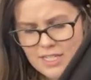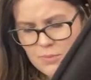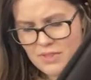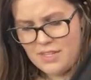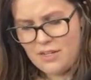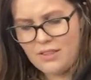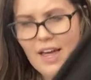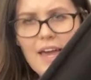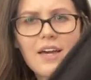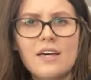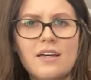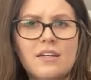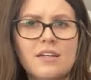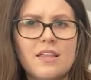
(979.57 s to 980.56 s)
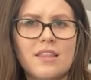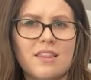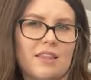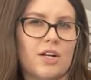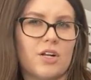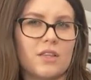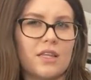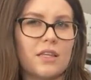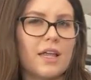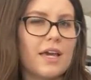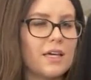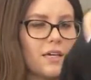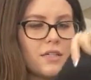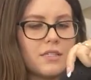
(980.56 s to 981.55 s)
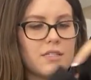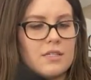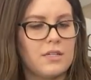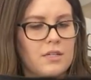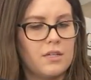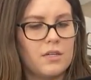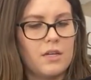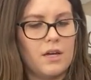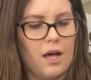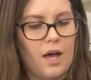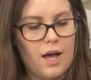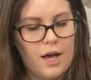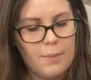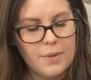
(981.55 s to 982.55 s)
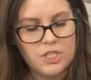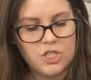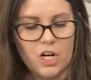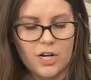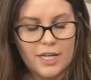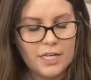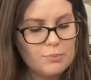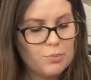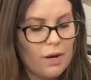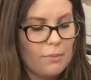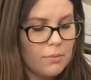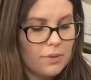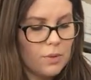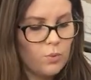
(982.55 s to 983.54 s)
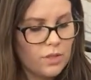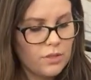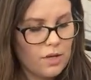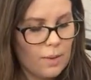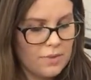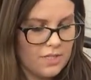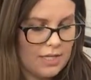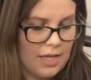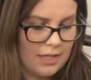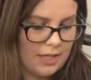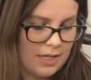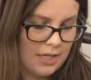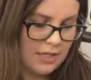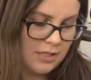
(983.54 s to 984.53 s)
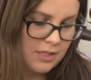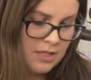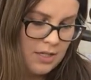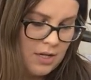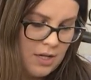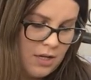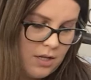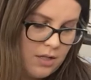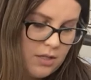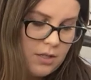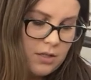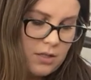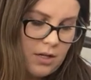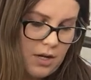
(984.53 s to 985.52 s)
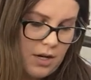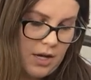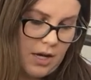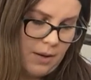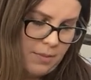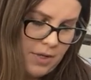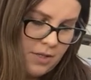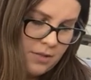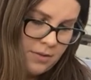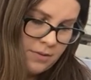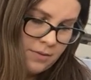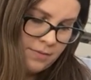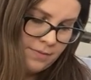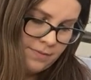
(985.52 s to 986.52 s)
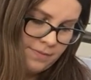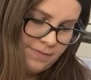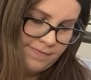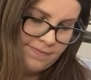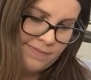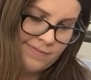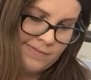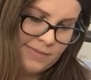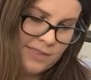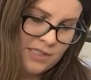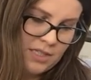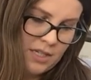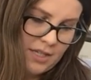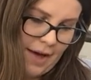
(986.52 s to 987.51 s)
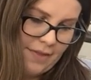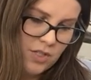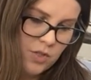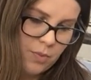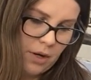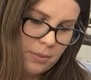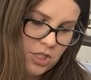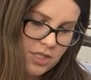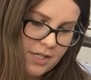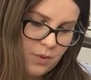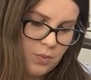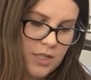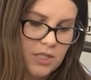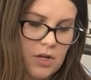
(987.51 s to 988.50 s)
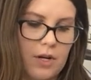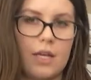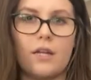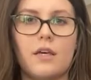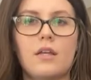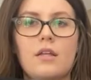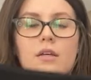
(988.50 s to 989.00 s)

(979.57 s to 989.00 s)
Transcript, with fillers: but they're like thinner than leggings. Um, Target probably will not be selling these. Um, yeah, these are probably just get redonated,